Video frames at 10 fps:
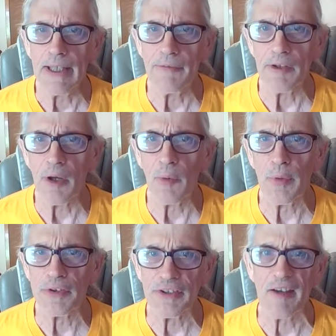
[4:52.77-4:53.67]
even though
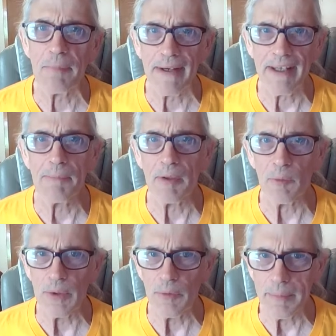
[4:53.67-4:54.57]
we're saved by Him
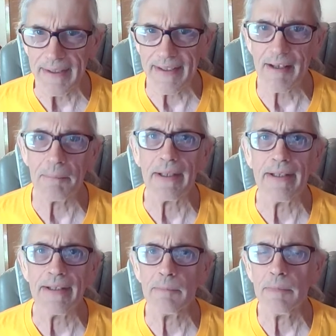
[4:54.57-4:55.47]
and we will be kept by
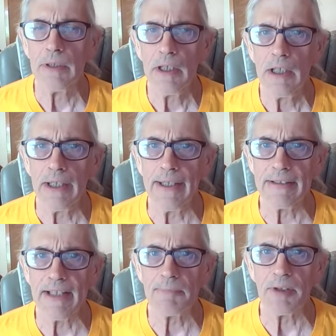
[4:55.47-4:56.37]
Him,
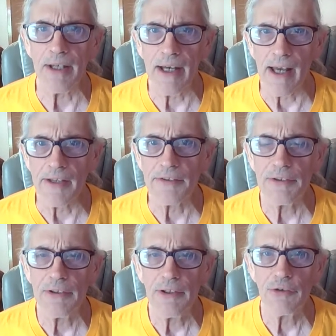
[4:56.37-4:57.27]
it's up to
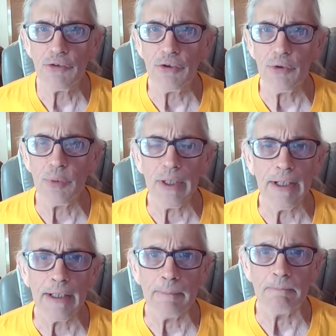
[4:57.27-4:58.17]
us
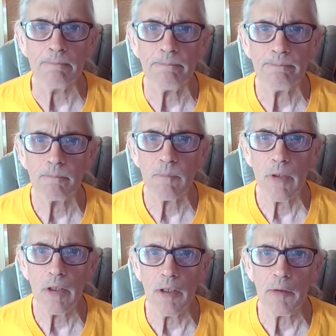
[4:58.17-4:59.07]
to
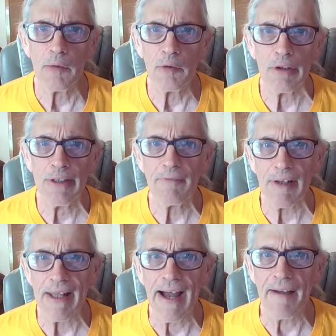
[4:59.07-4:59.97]
live a
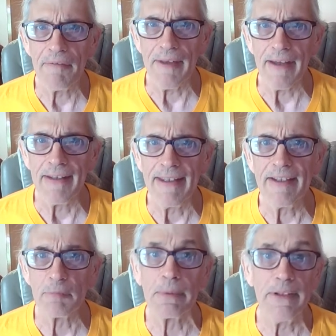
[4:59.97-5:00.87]
life that he
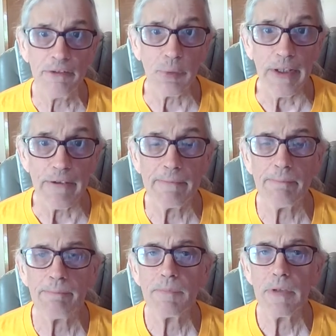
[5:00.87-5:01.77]
is pleased with.
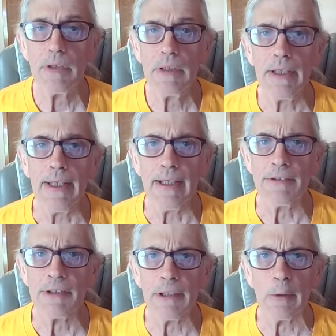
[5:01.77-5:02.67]

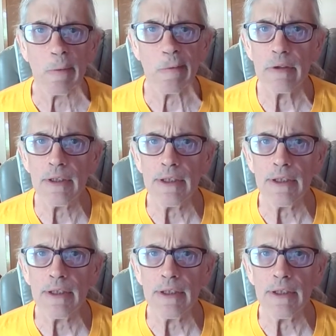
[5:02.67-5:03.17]
And so